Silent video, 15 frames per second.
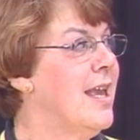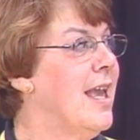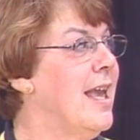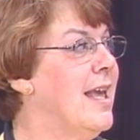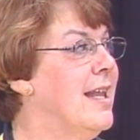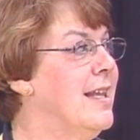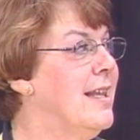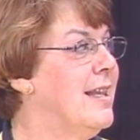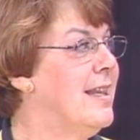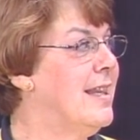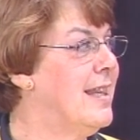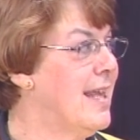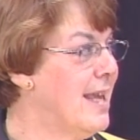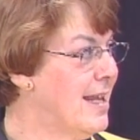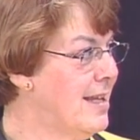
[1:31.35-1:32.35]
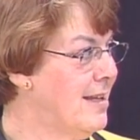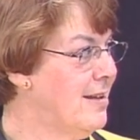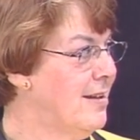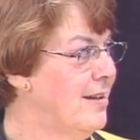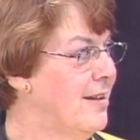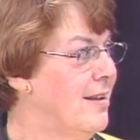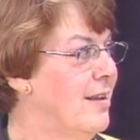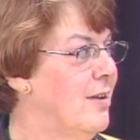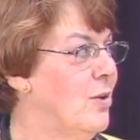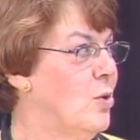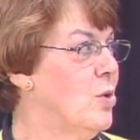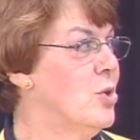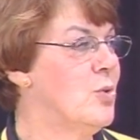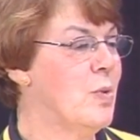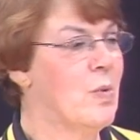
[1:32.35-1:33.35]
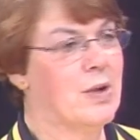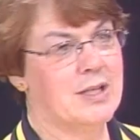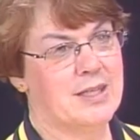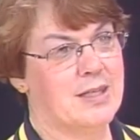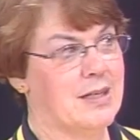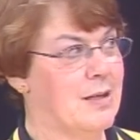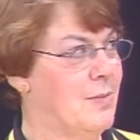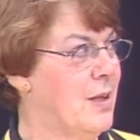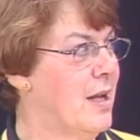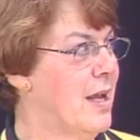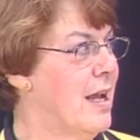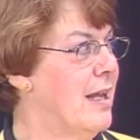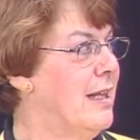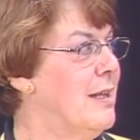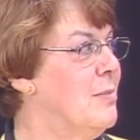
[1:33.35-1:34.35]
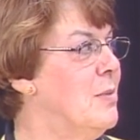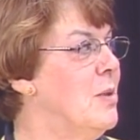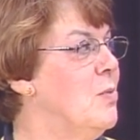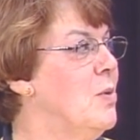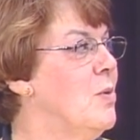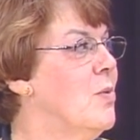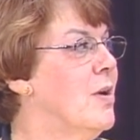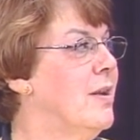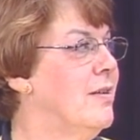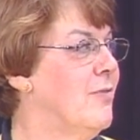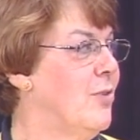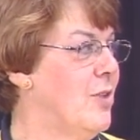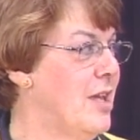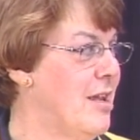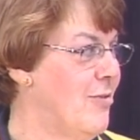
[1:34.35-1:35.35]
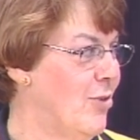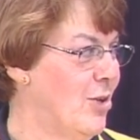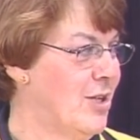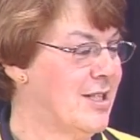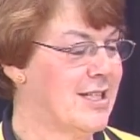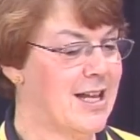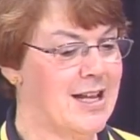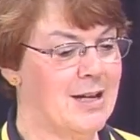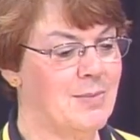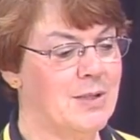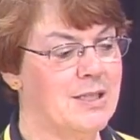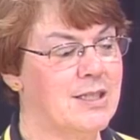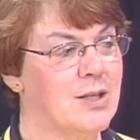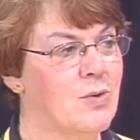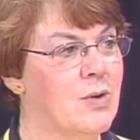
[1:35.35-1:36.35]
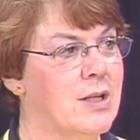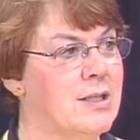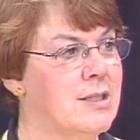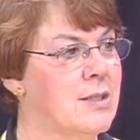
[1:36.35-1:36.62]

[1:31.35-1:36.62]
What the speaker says: And then, of course, we want cinnamon on them and we want flavorings on them and so on.